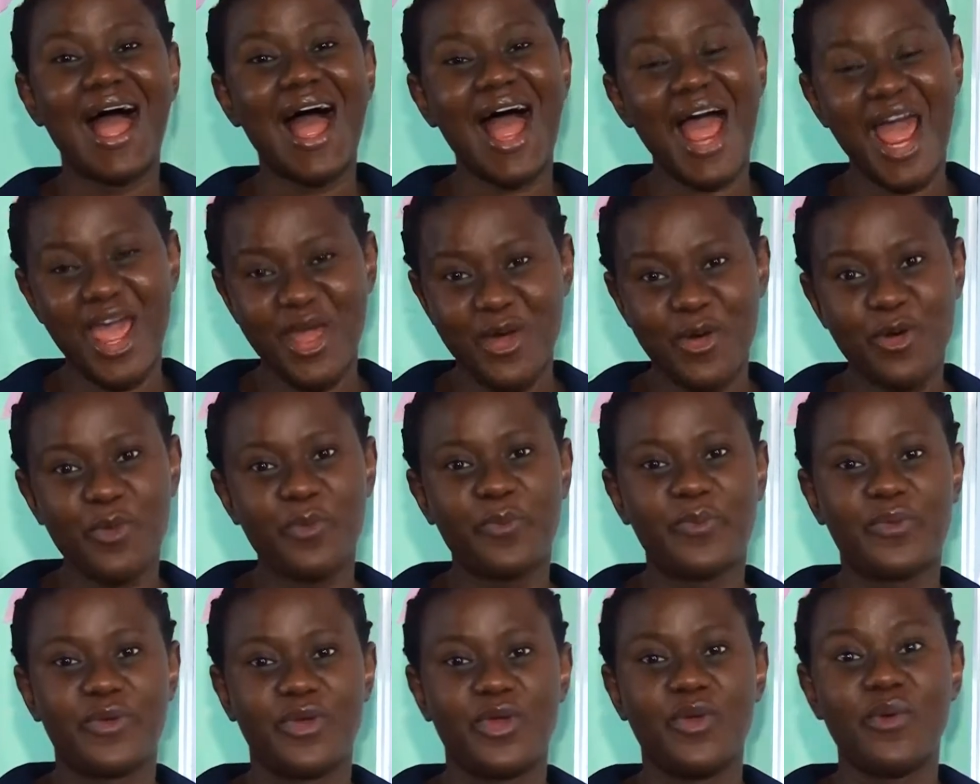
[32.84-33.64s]
I
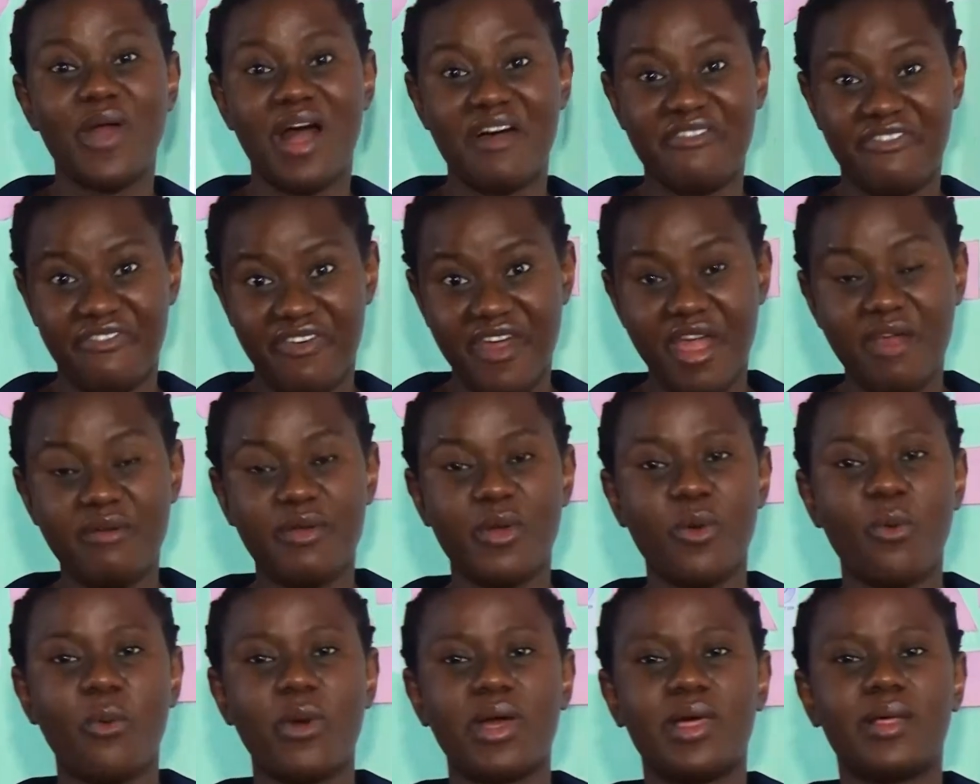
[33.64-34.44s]
hope you are
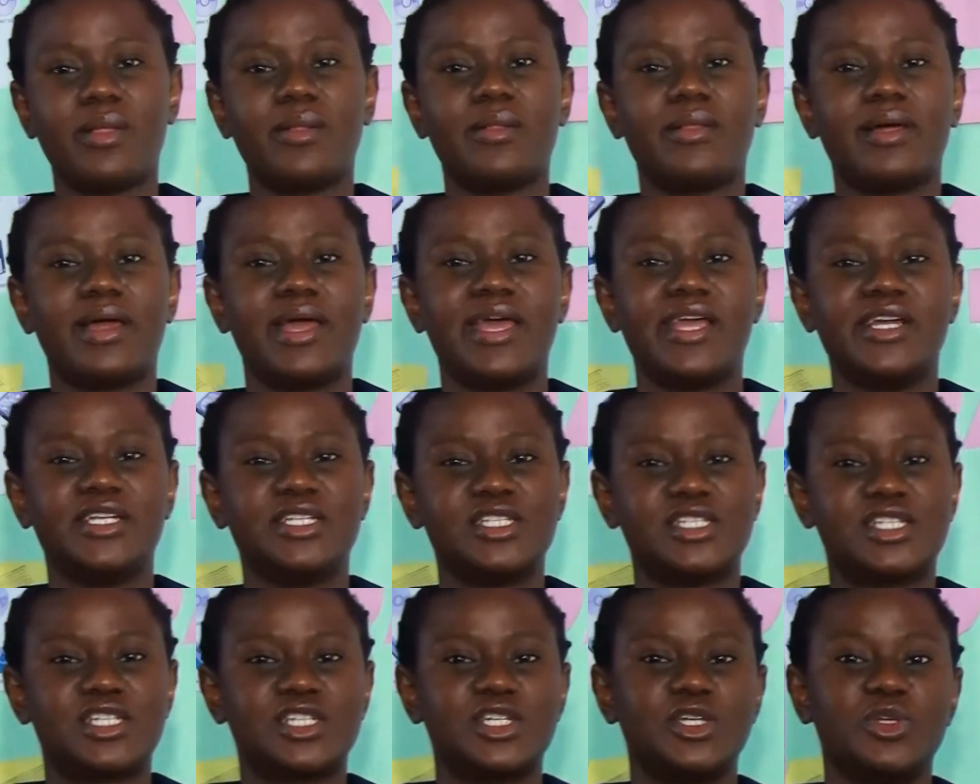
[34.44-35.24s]
faring well
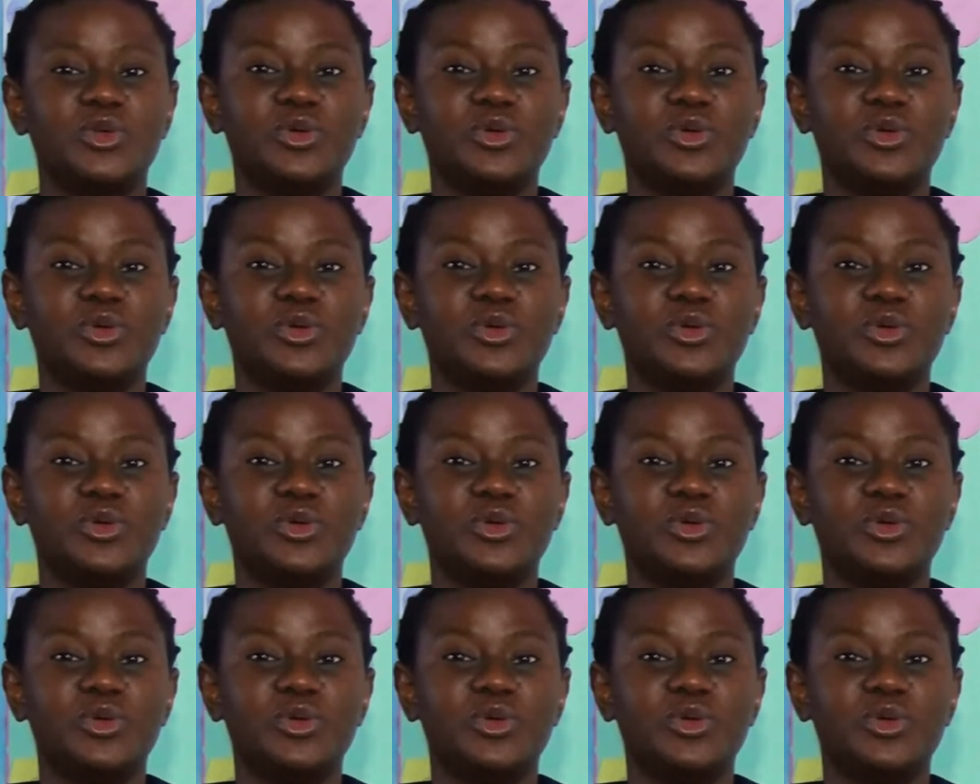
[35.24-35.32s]
and